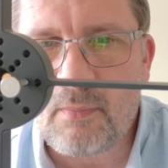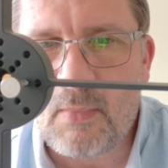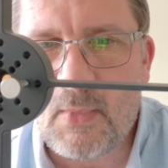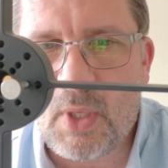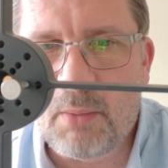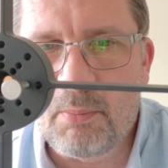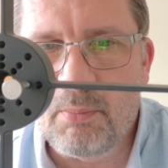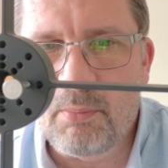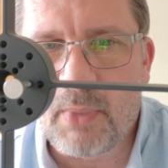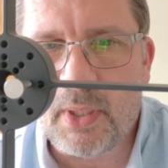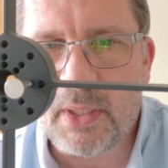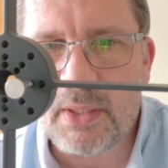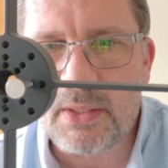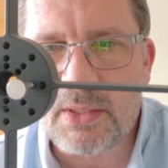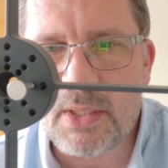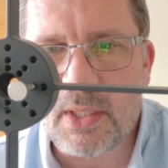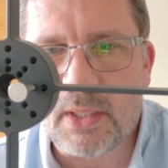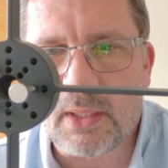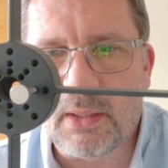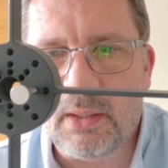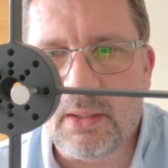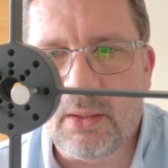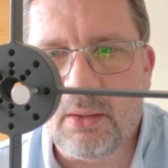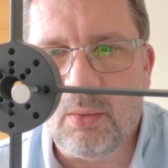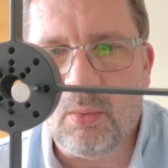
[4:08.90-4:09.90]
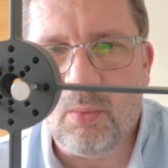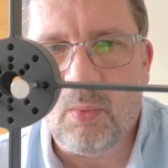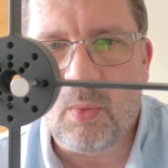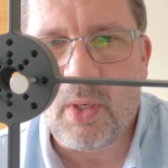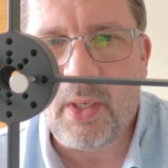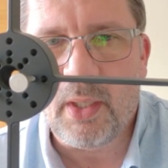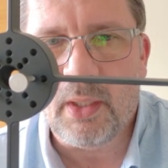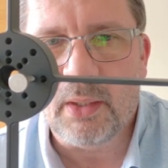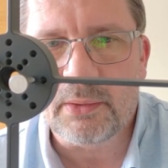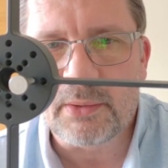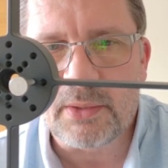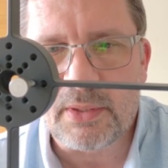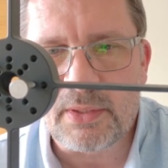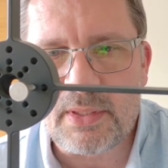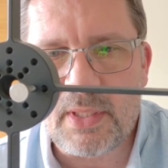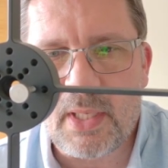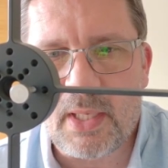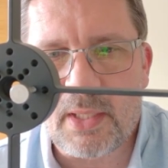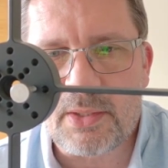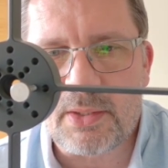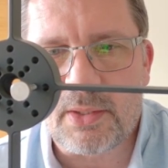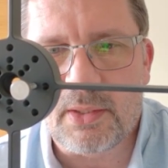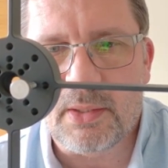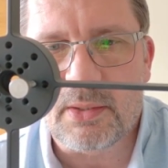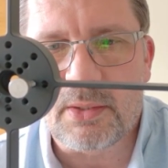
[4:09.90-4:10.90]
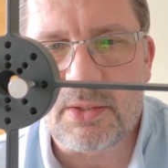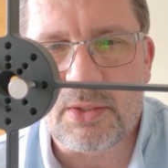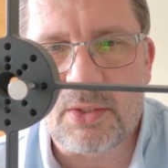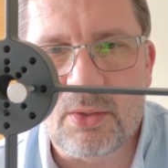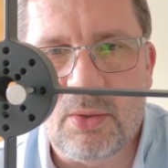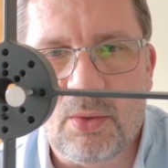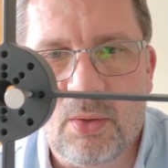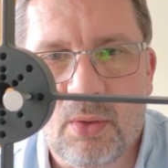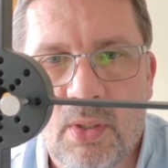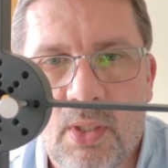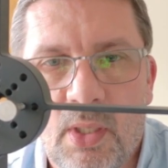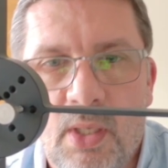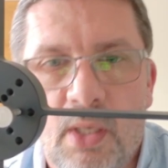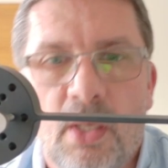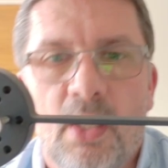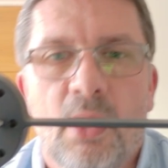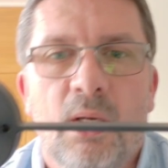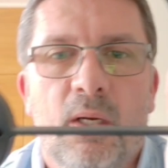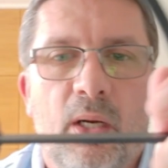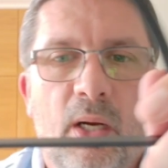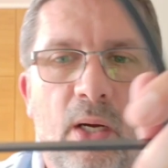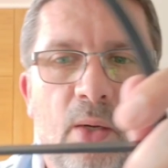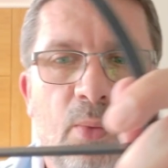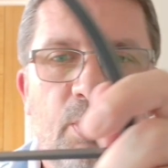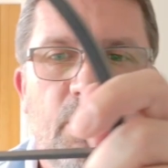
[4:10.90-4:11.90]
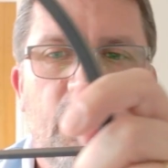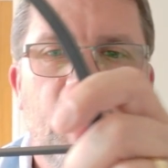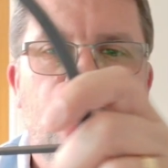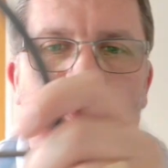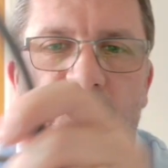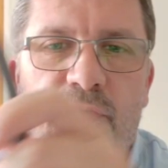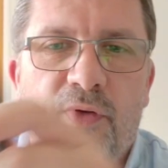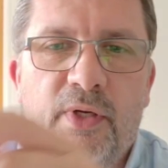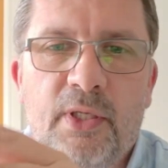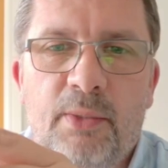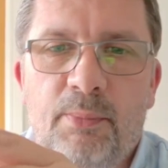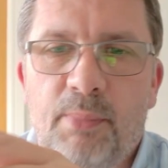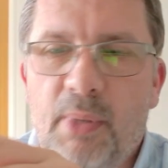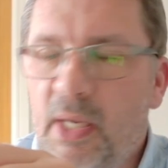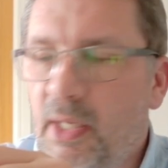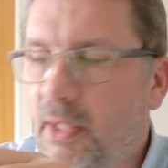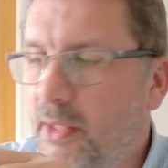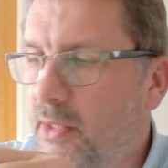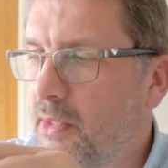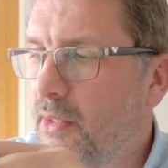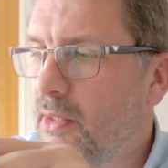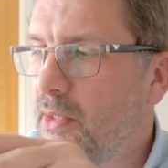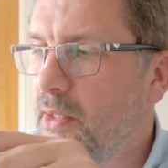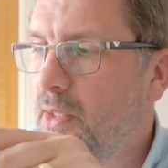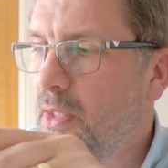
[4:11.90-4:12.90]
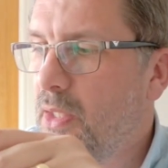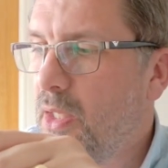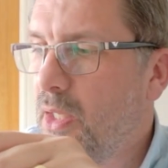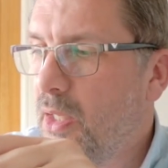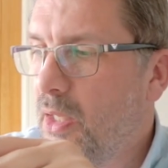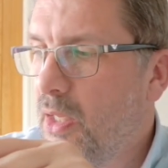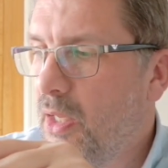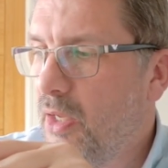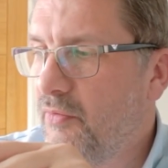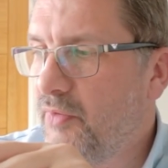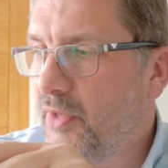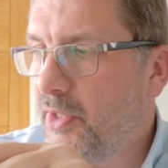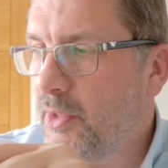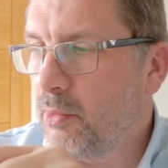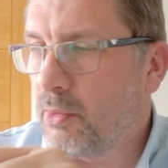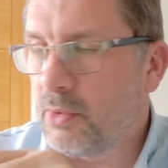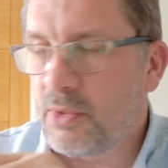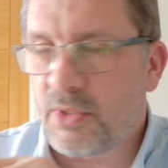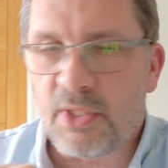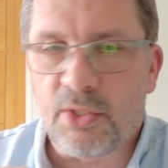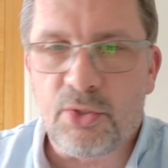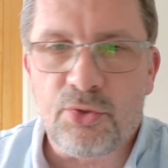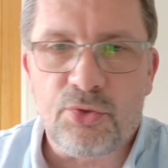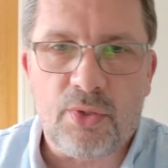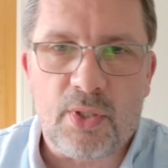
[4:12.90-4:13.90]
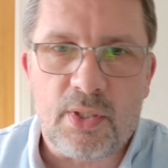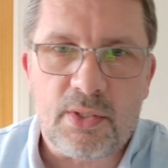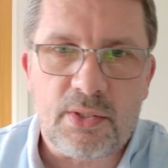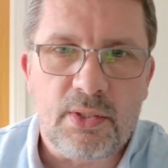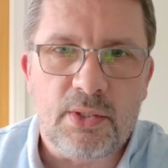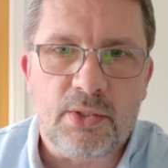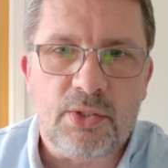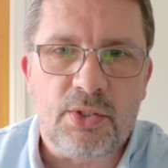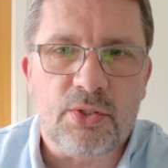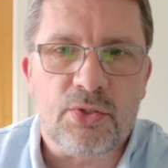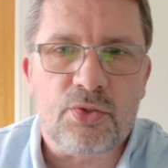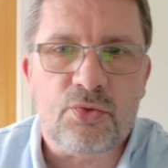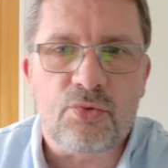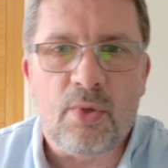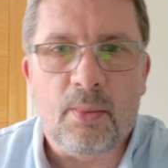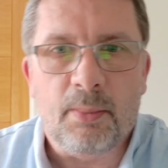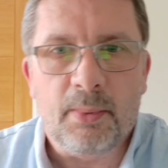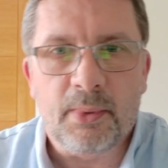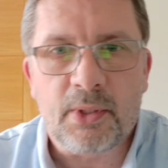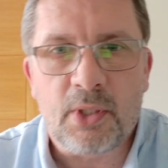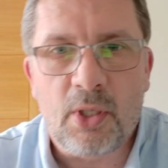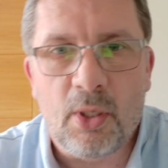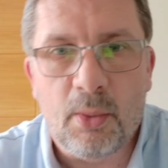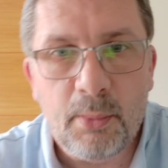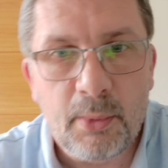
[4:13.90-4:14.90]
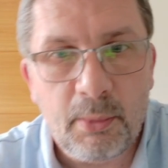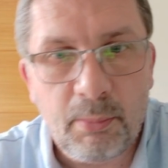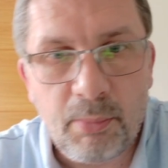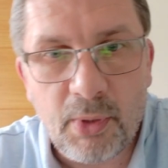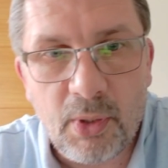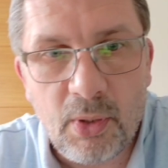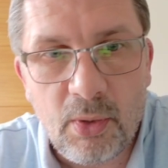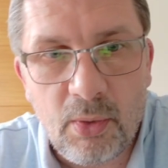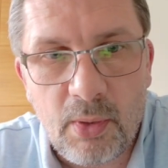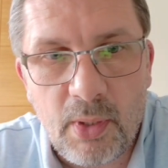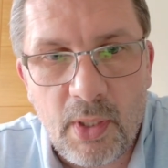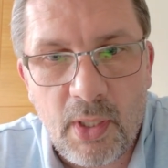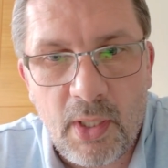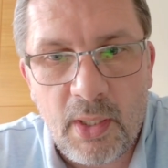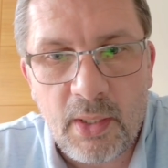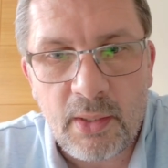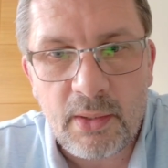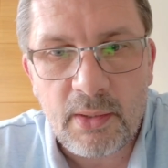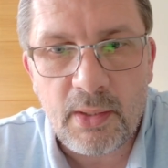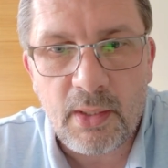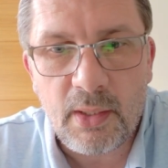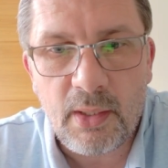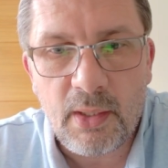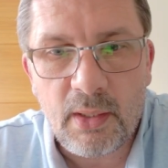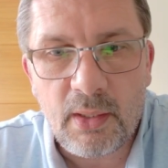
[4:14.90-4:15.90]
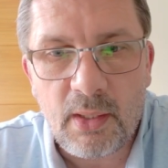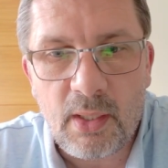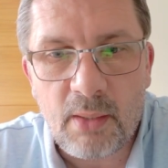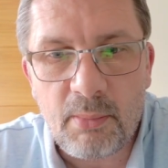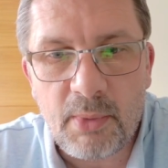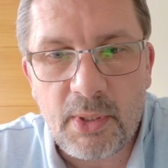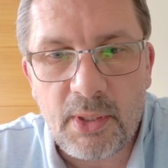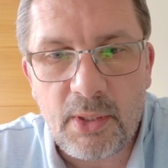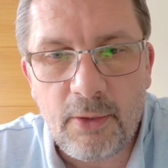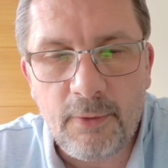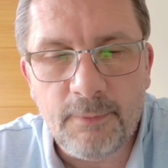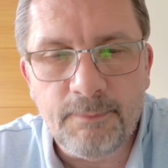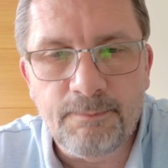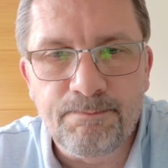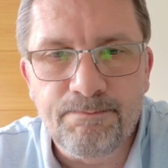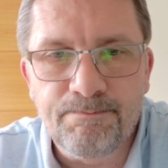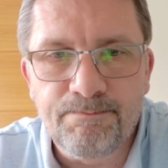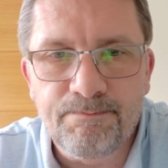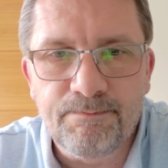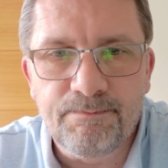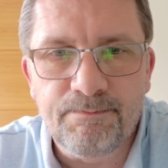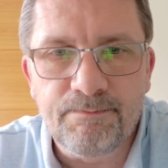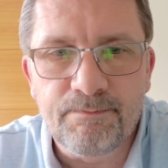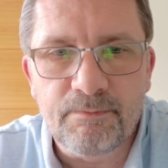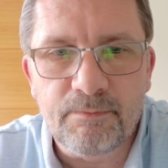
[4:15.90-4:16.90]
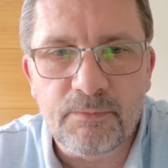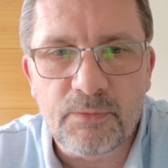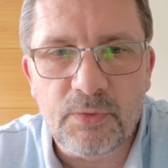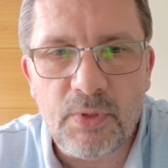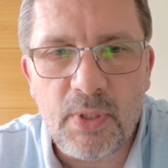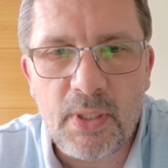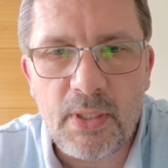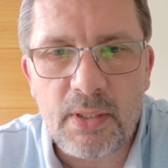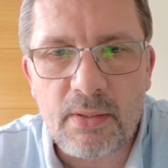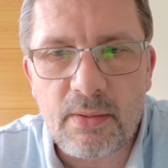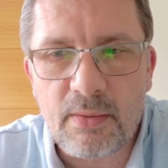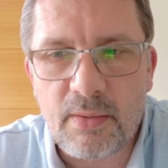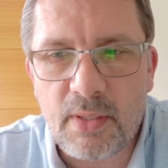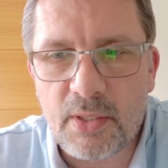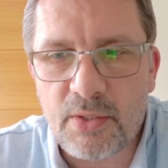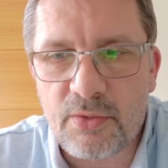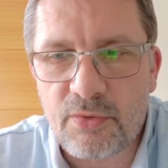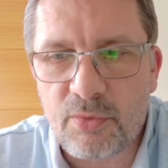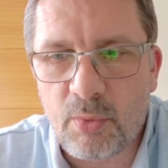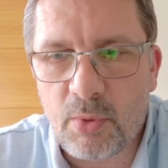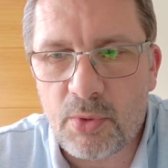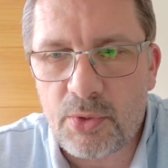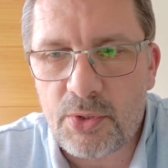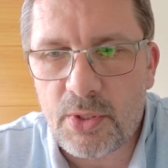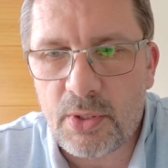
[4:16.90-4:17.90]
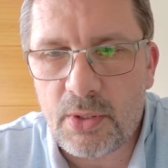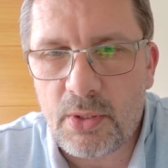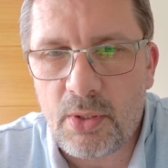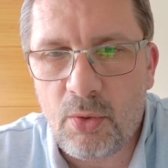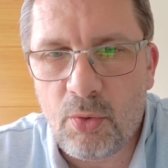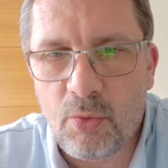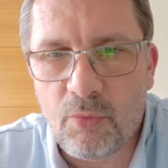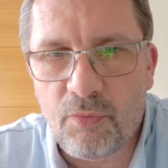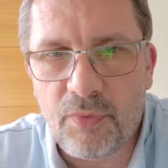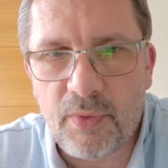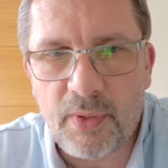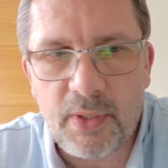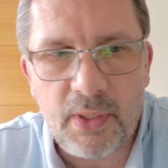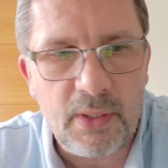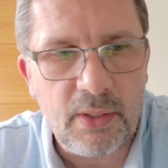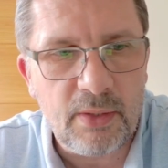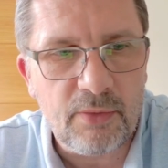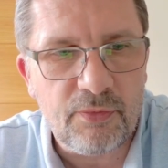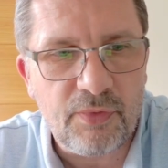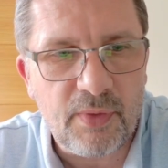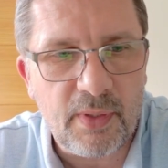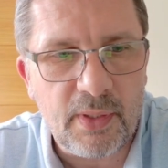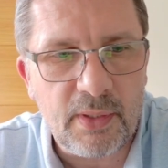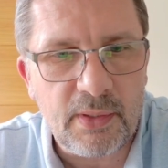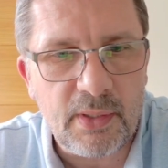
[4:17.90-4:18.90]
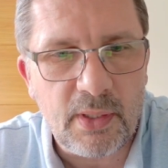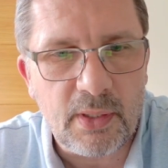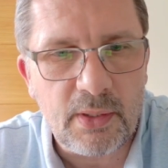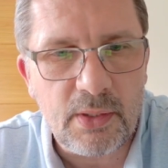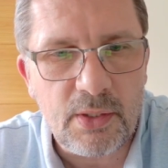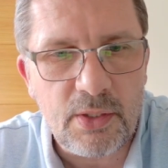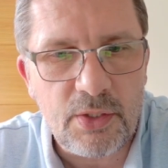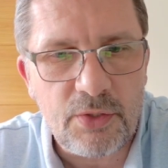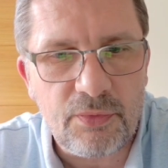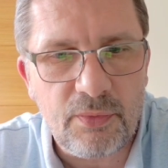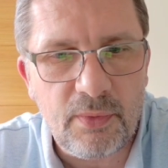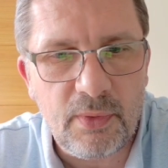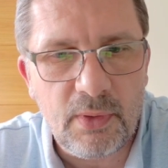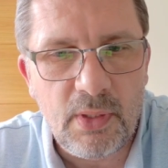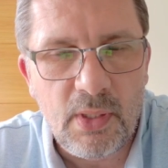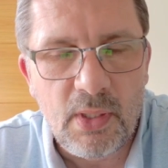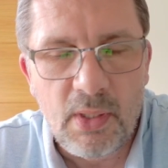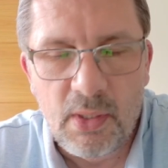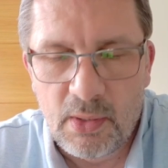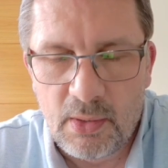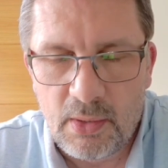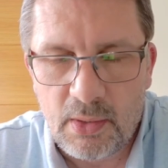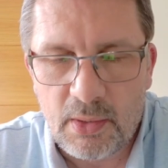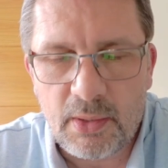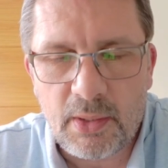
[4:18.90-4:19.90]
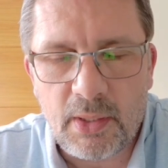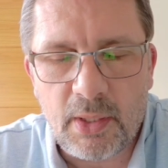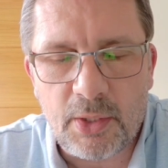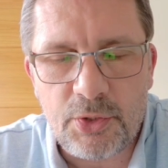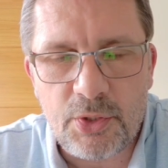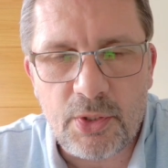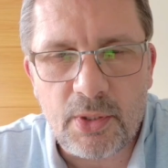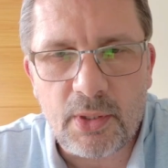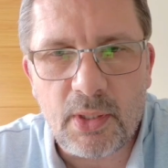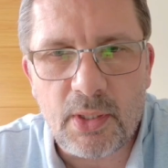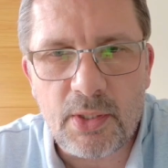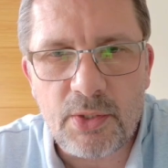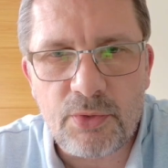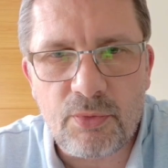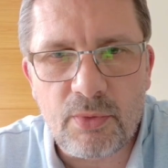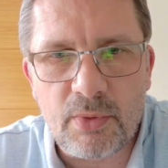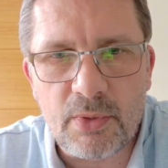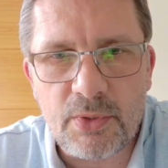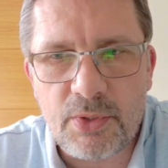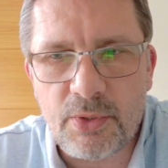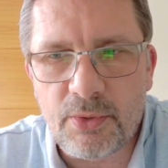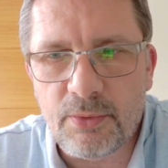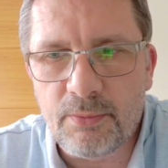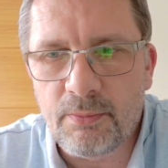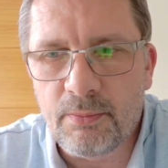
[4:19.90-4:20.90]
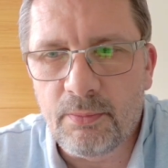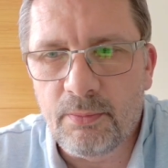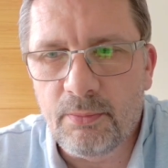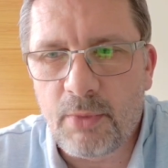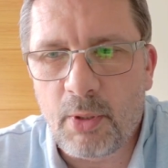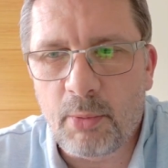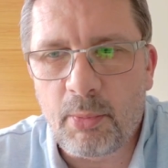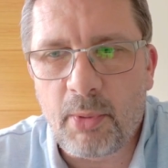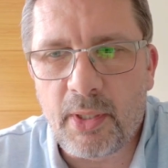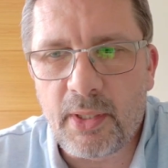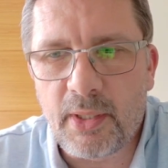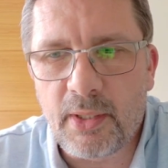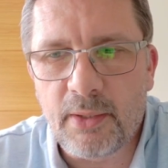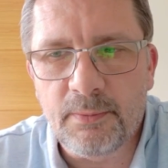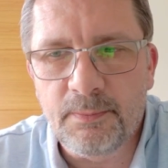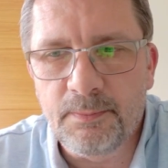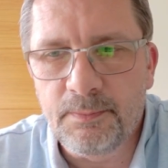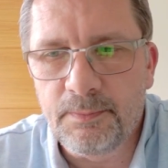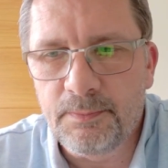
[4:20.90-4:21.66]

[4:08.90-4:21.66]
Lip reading: might take a little while to test it, so I will feedback. If anyone's interested, just drop a comment below and let me know. All right, thanks for watching. Hopefully you find that useful. Catch you guys real soon. Bye bye now.